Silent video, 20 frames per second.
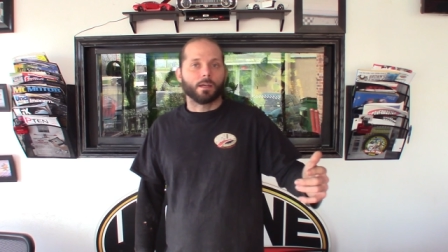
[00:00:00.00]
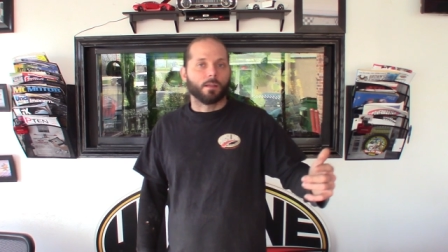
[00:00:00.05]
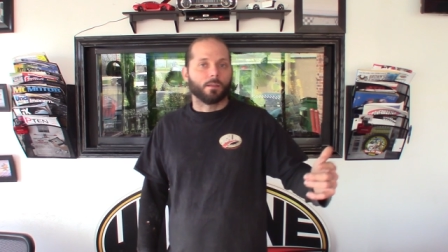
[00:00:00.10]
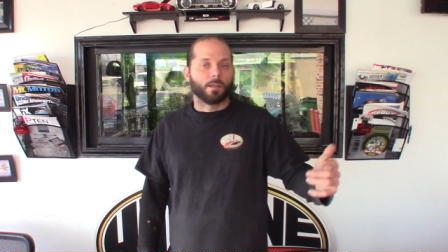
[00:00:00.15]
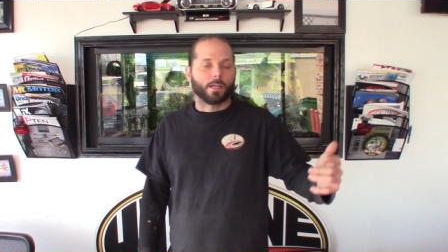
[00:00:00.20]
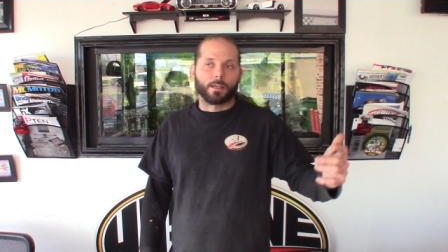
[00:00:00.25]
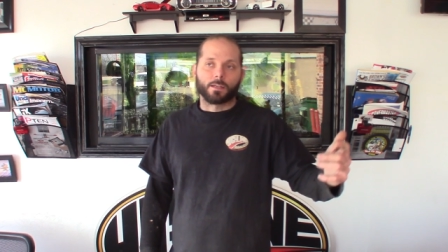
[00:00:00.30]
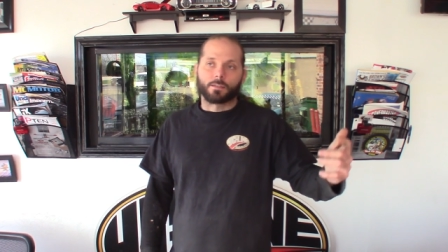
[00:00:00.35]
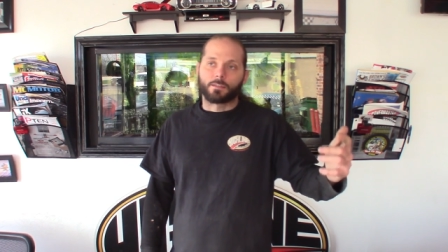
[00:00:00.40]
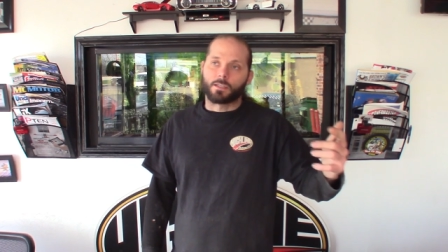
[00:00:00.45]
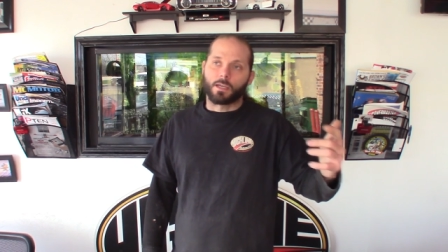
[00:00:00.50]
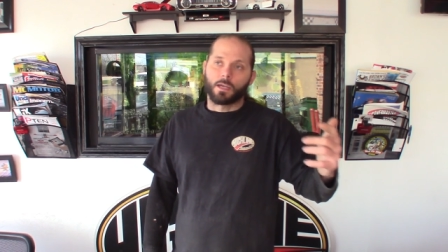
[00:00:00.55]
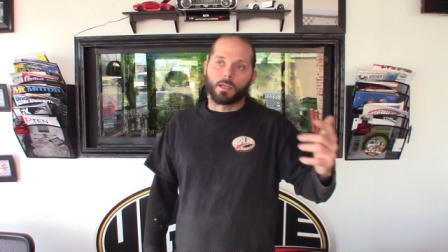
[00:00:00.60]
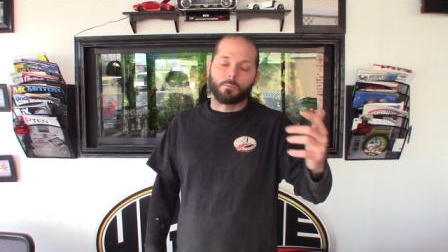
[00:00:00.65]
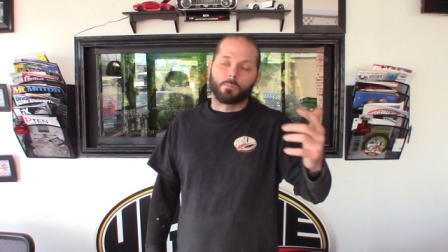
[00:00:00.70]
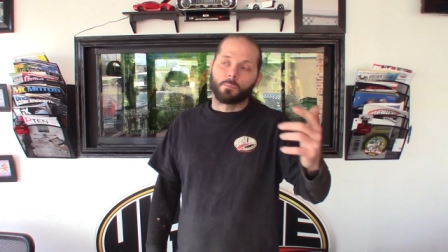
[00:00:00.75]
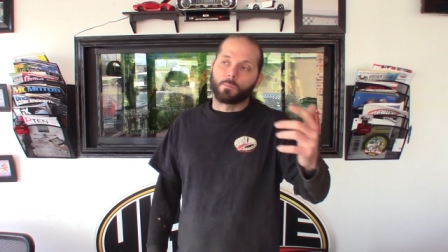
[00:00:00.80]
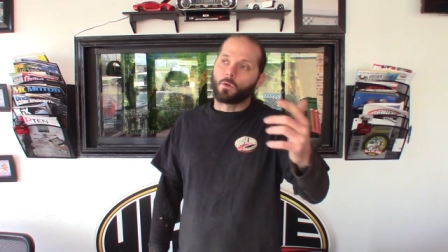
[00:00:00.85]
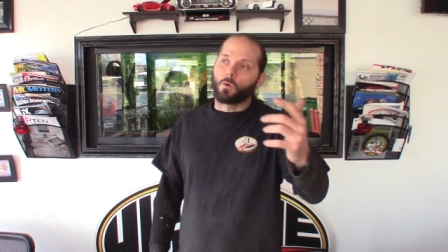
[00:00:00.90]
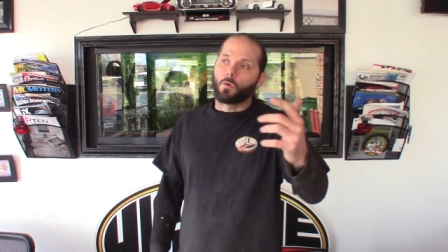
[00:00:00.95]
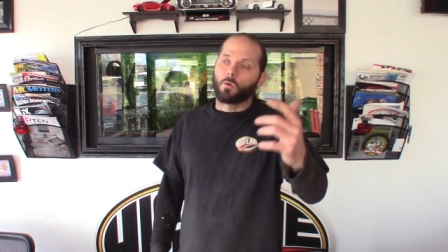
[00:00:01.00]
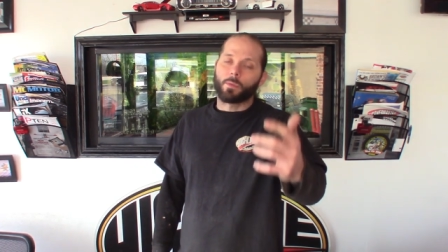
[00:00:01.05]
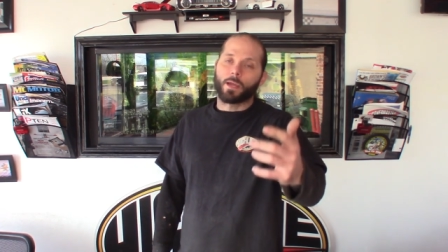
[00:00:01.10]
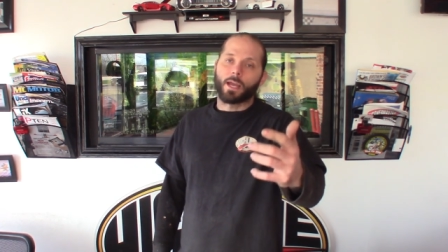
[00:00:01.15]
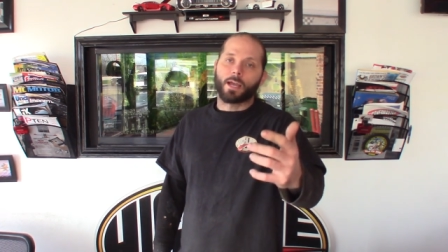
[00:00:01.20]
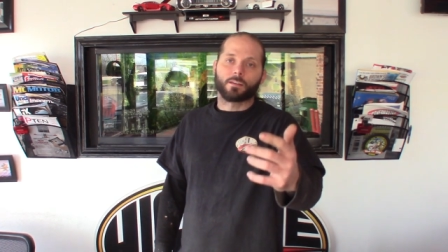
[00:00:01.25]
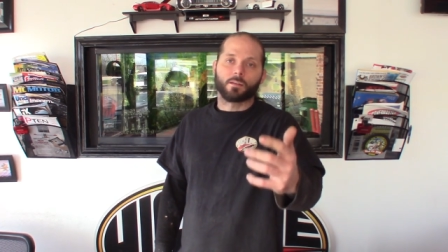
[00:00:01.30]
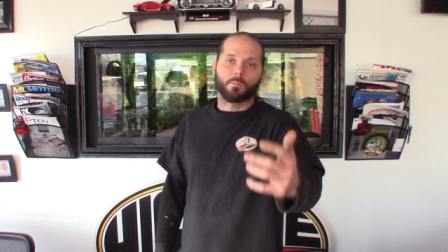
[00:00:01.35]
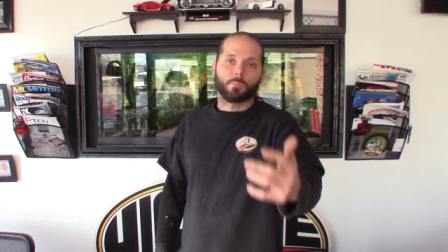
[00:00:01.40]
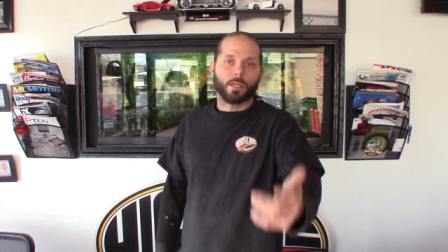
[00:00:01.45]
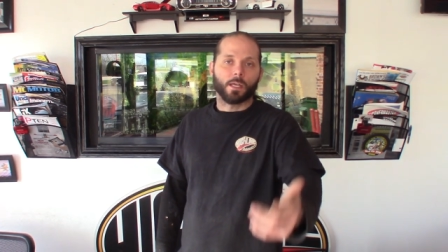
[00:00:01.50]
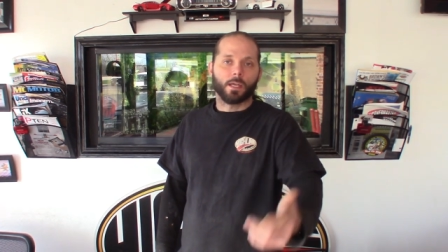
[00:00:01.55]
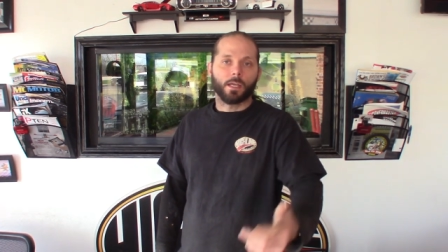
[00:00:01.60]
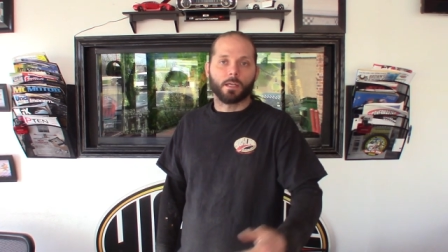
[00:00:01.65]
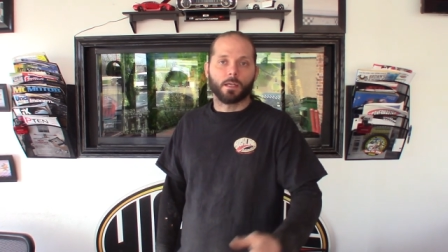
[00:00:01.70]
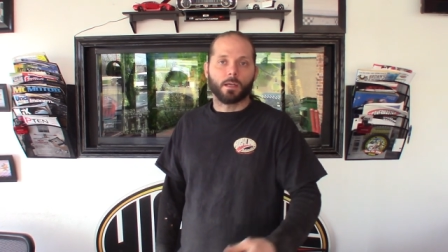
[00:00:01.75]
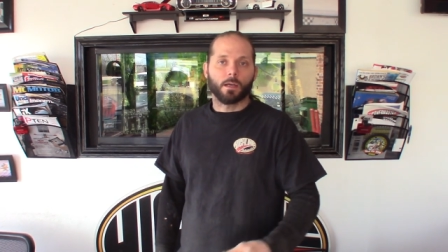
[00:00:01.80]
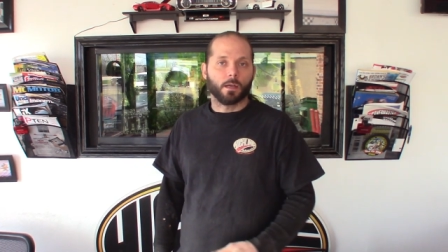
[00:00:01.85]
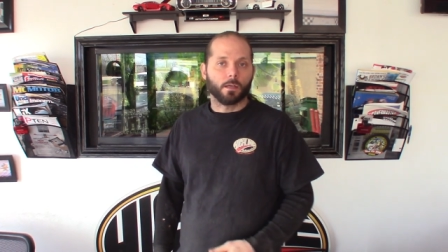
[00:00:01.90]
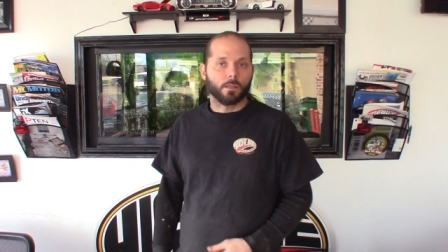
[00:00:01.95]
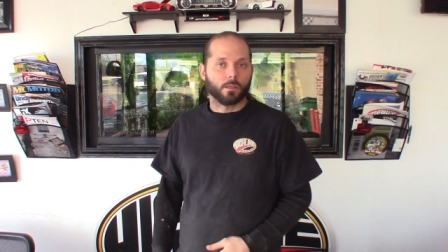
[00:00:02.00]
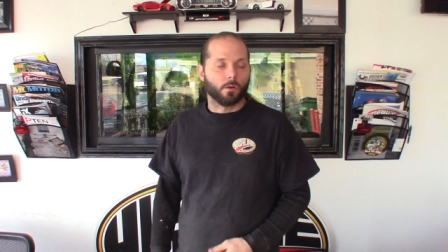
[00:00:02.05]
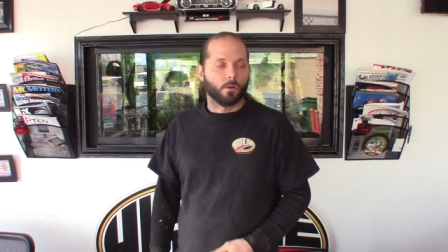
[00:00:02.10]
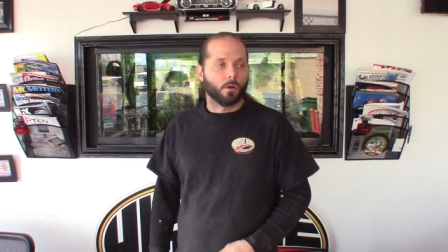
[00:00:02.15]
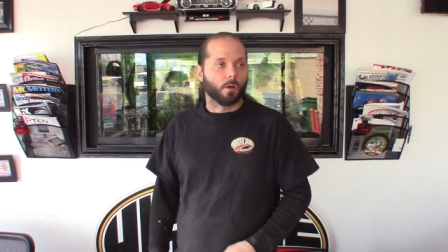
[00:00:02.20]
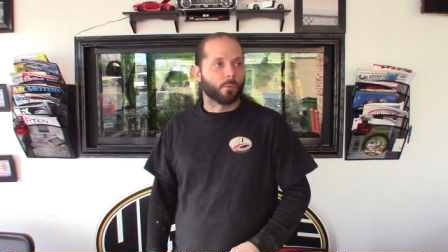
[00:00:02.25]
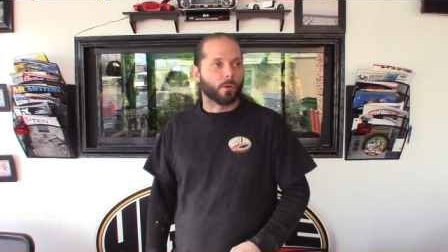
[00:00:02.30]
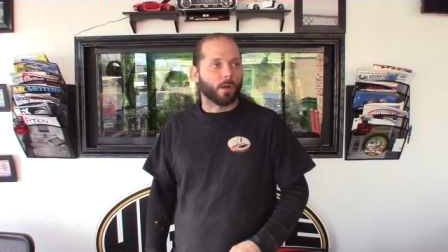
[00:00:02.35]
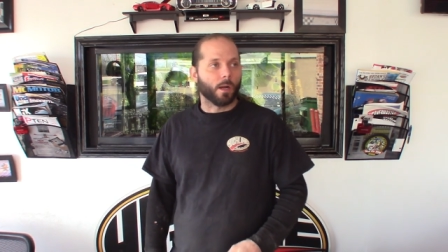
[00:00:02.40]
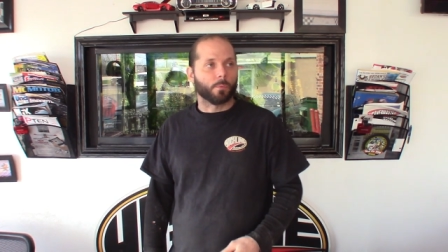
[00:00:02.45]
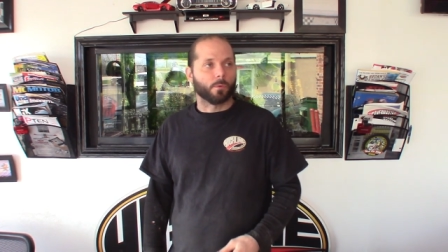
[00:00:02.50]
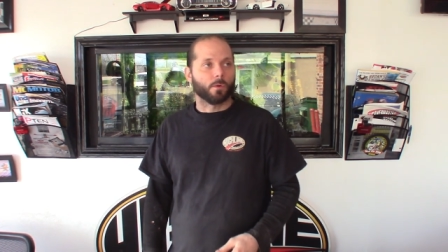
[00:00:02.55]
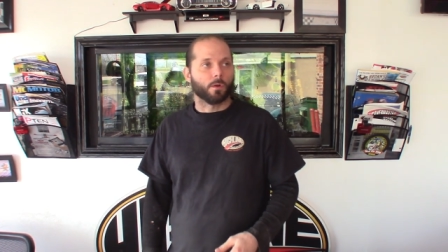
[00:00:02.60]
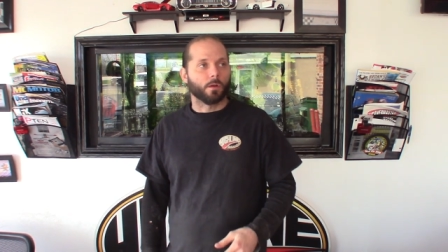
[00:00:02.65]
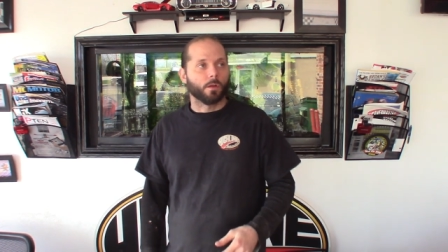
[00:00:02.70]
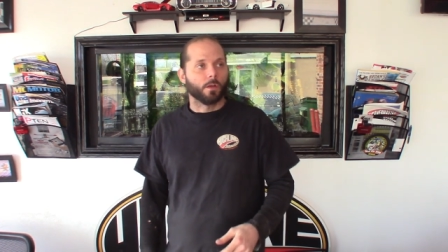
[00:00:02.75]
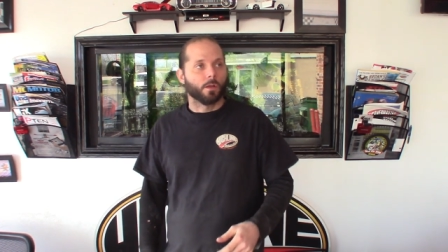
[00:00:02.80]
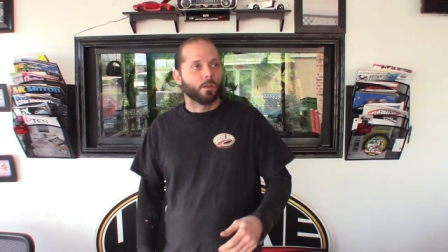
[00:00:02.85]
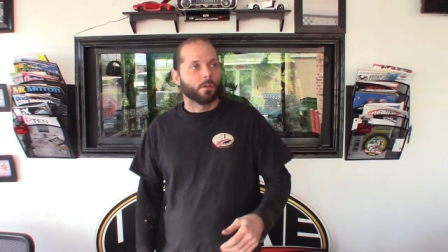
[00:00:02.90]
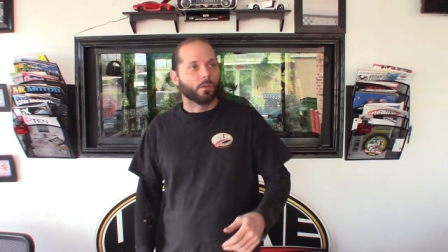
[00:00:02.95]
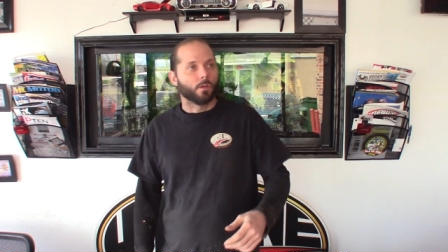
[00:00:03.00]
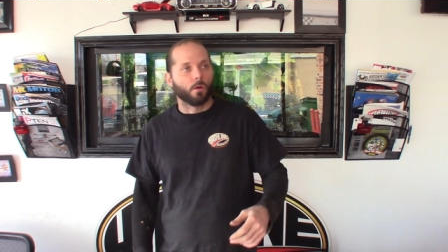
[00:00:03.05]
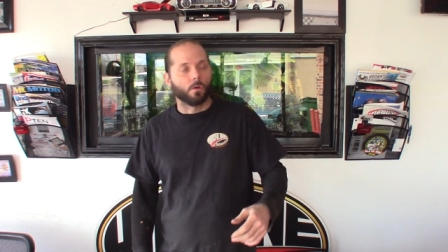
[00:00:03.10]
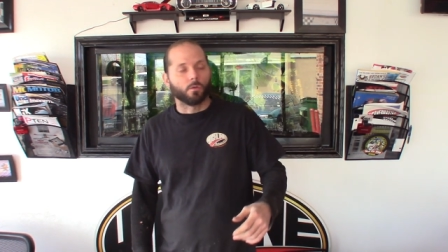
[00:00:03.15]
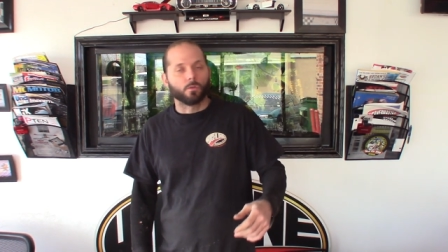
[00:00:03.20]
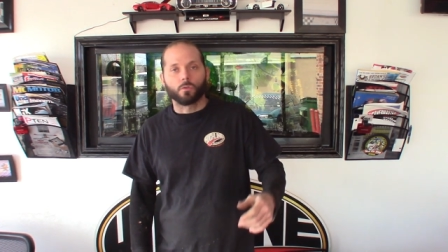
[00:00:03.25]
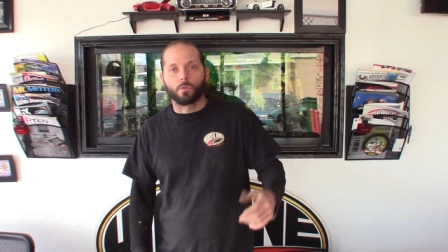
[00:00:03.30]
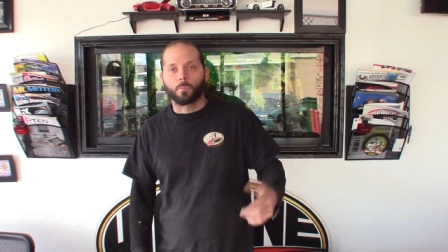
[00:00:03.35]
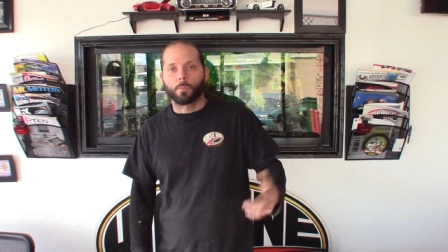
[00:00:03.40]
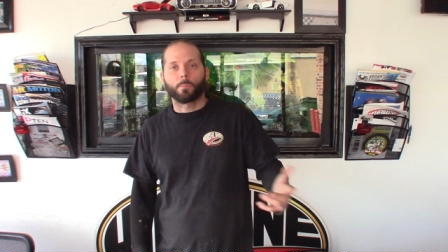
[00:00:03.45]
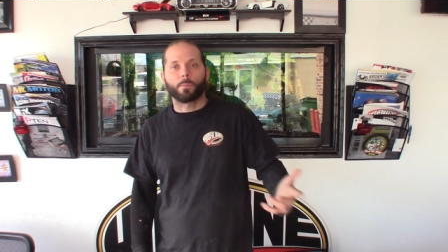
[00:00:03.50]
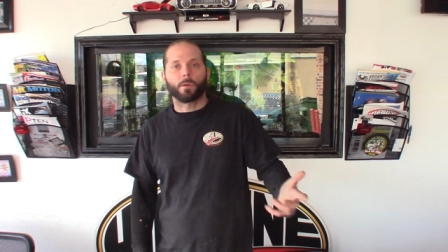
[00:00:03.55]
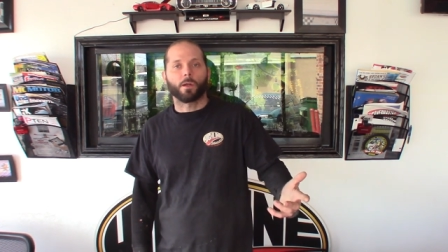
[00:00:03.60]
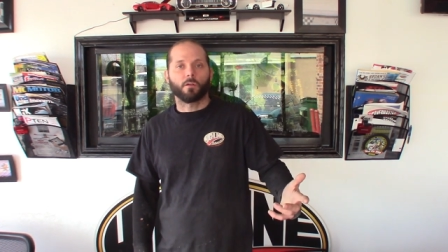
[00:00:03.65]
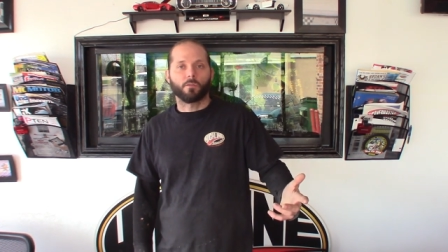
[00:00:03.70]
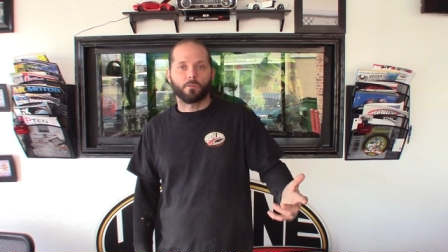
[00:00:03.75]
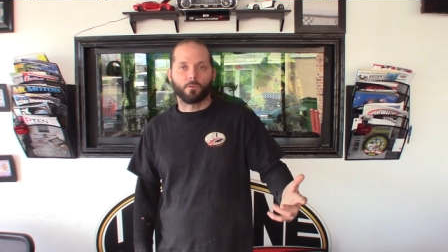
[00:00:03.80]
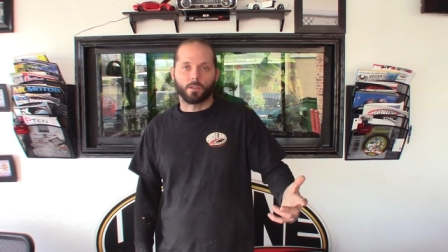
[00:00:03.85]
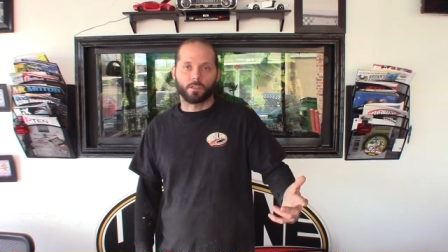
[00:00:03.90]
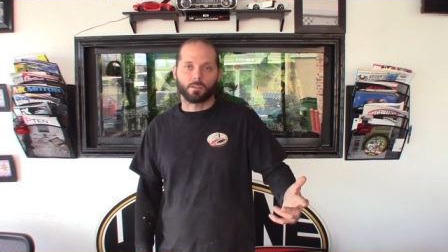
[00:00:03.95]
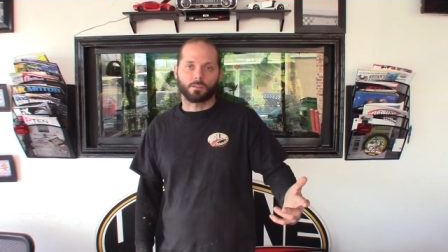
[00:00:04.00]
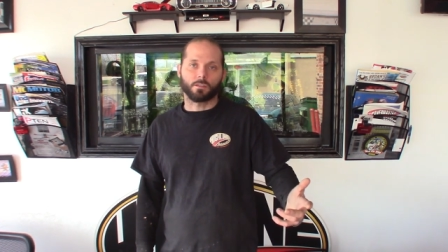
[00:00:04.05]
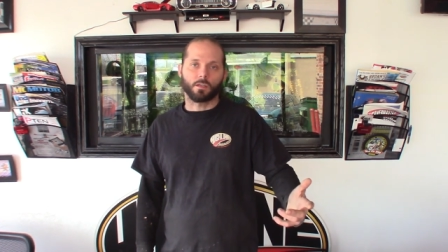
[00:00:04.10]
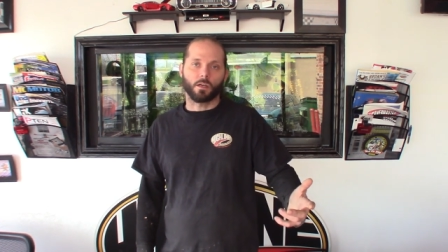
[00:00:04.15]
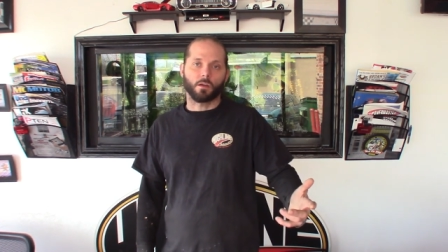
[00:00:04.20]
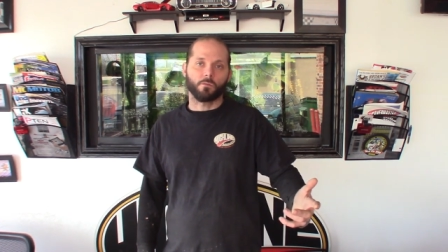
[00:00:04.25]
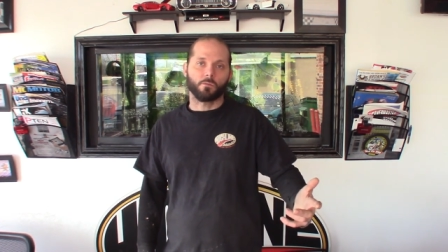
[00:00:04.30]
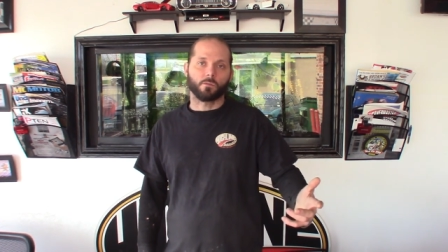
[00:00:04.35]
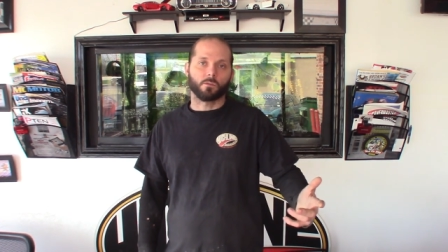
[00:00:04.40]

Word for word: Like I said, going back to being, uh, you know, a prepper, you know, you prepare for this stuff.